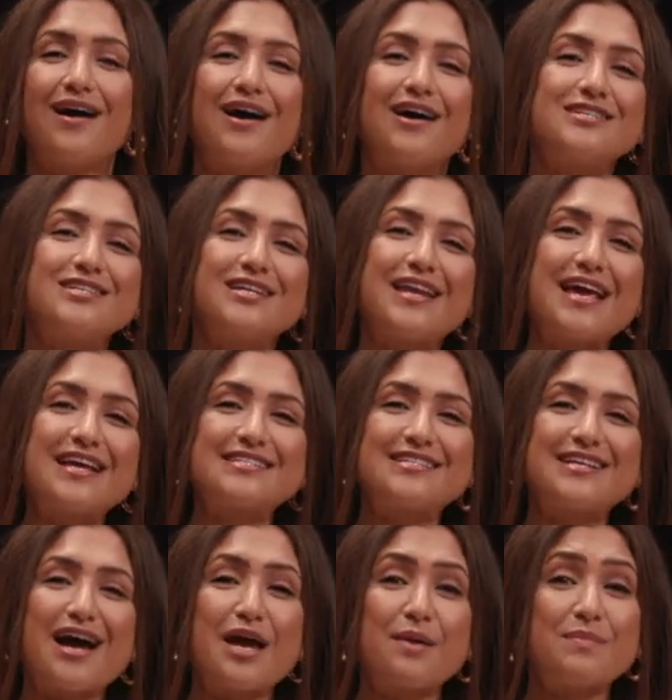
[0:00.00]
Until next
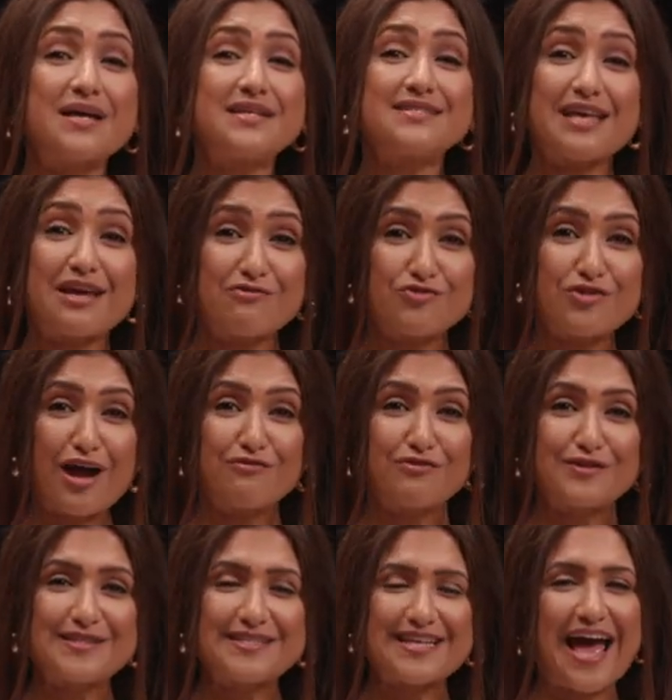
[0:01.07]
time, safe
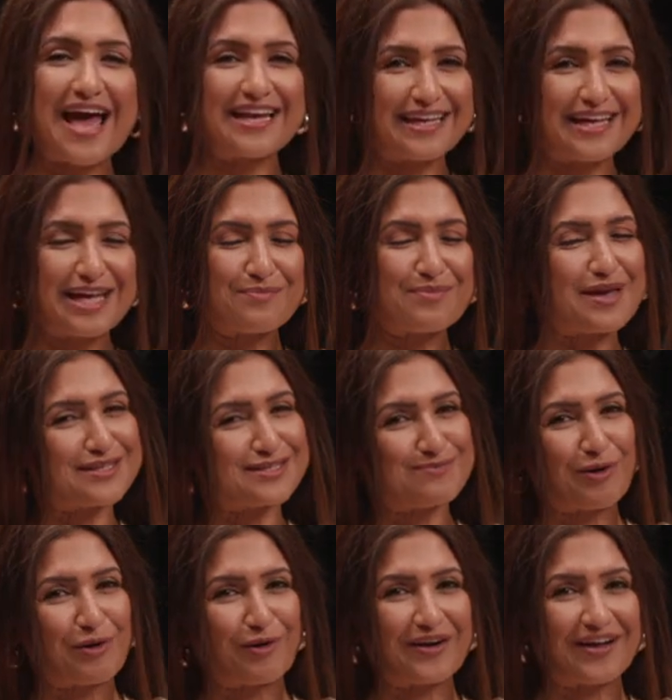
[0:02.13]
travels and keep
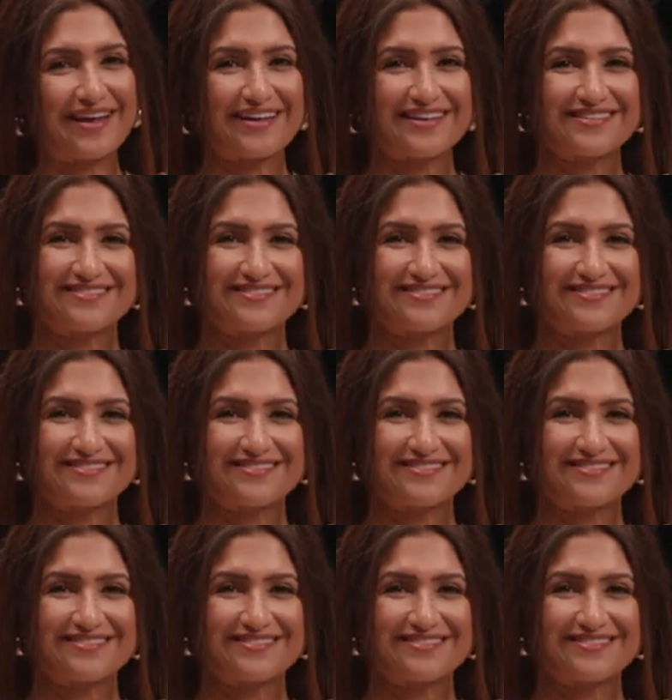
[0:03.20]
exploring.